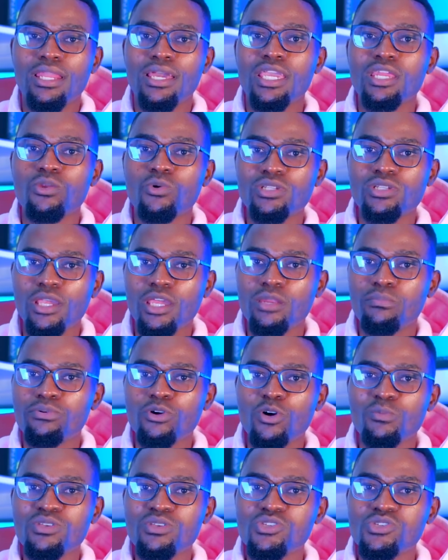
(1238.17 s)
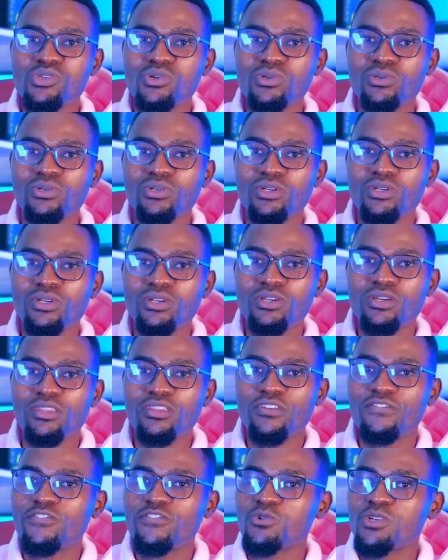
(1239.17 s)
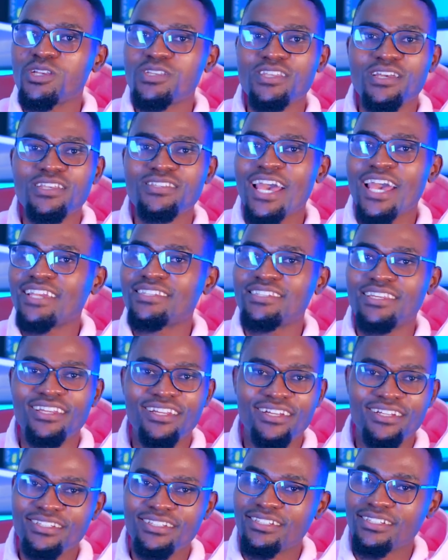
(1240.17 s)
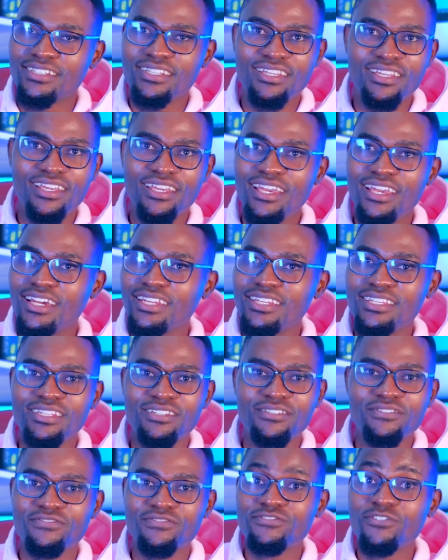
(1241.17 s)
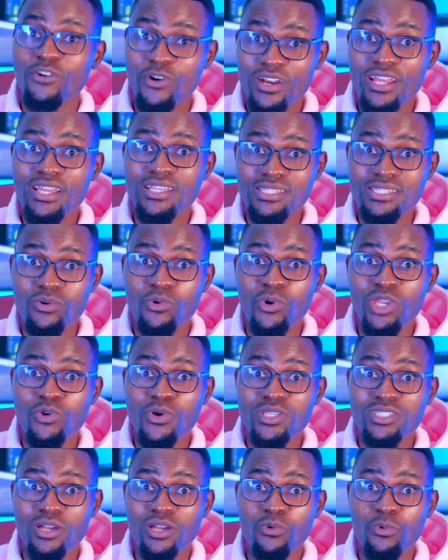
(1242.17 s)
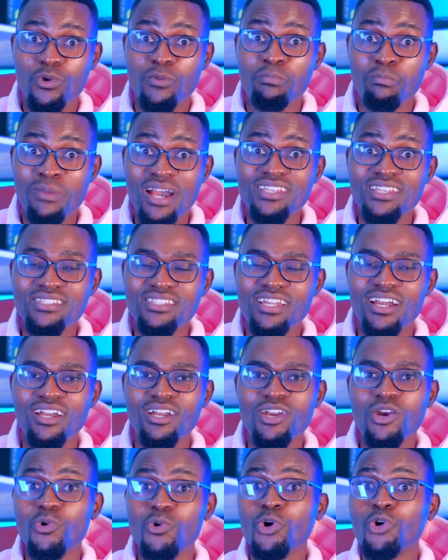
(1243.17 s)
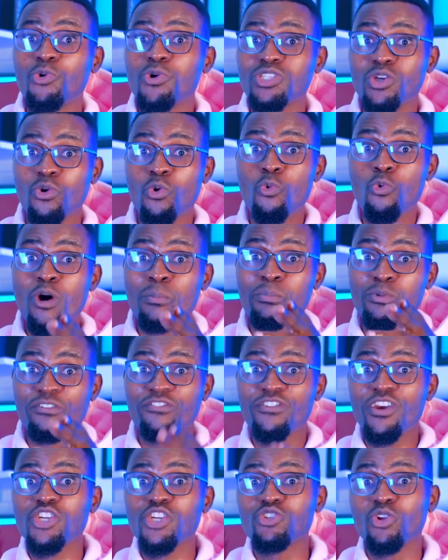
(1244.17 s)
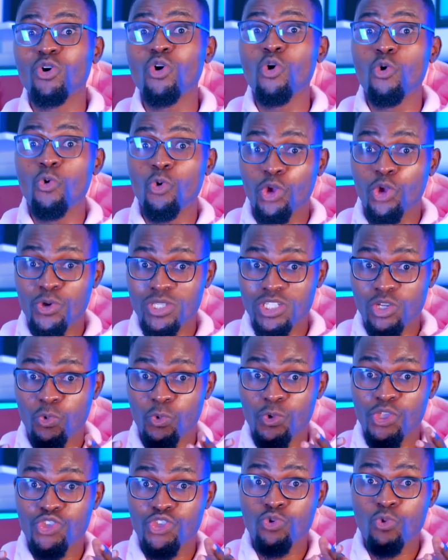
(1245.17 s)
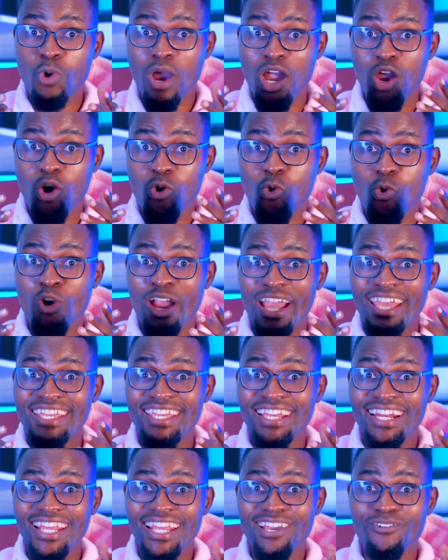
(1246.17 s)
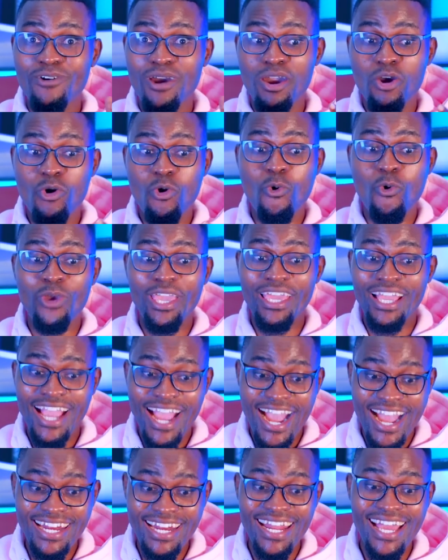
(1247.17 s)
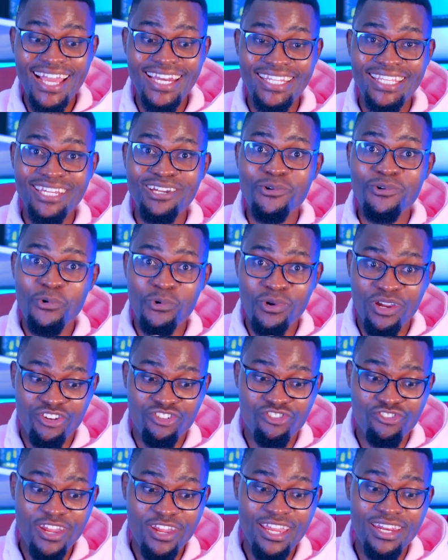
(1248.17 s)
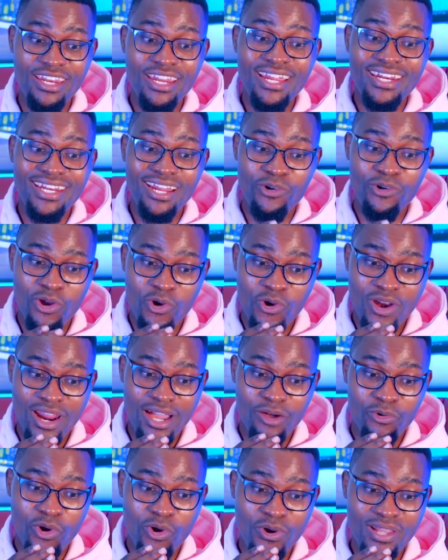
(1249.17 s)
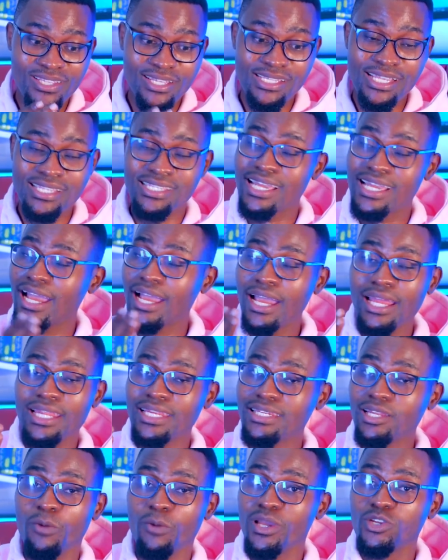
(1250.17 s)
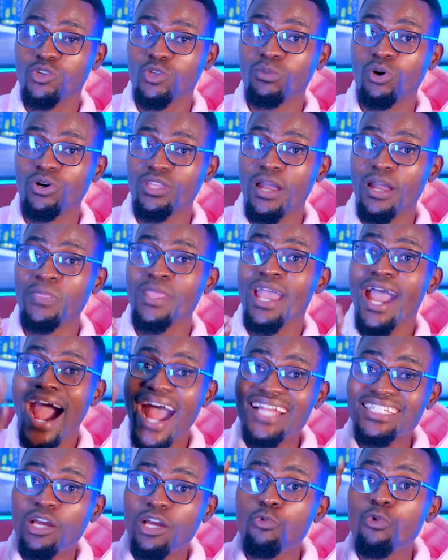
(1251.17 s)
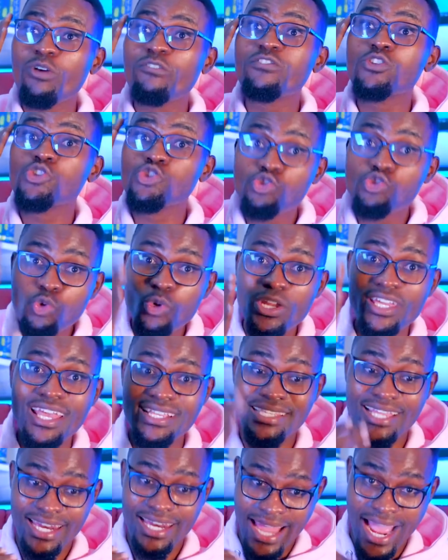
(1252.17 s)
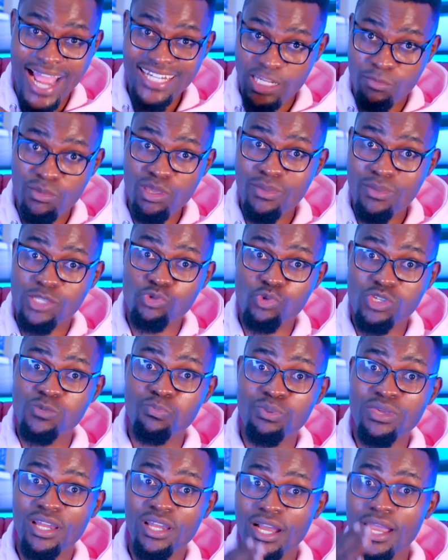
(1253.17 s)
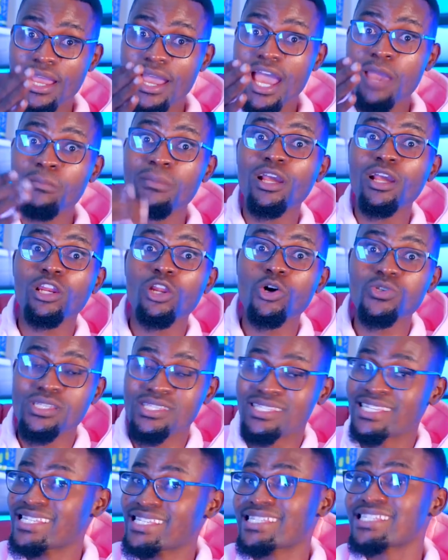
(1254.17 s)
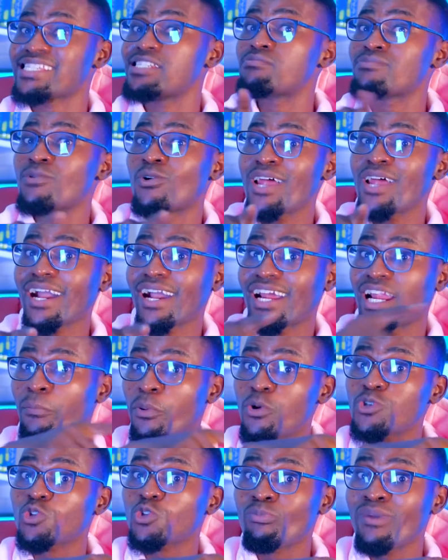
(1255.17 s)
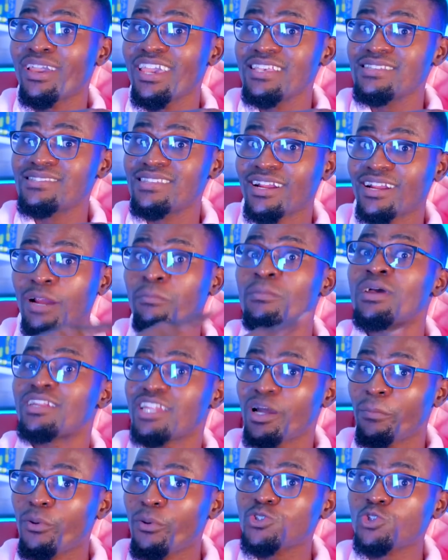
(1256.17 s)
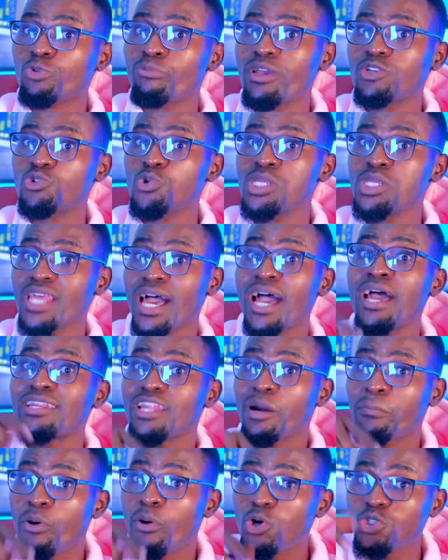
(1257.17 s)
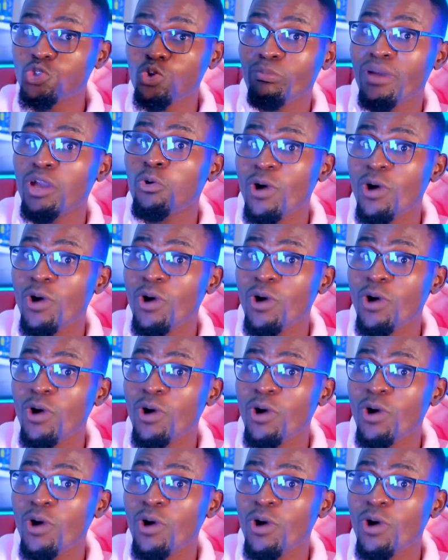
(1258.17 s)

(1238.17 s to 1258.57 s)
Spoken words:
Lakini what I can promise you, the future is exciting. Yani forex ukiweza kuimaster, ukiweza kuwa professional, ukiweza kuijua, ukaielewa, ukikaa ndani una trade na unaona success. Na nitakwambia kitu kimoja, hata uwe vizuri kiasi gani, hata mimi as we speak I make losses, na saa zingine mnaonaga na post on my Instagram, na post on my Twitter, na post on my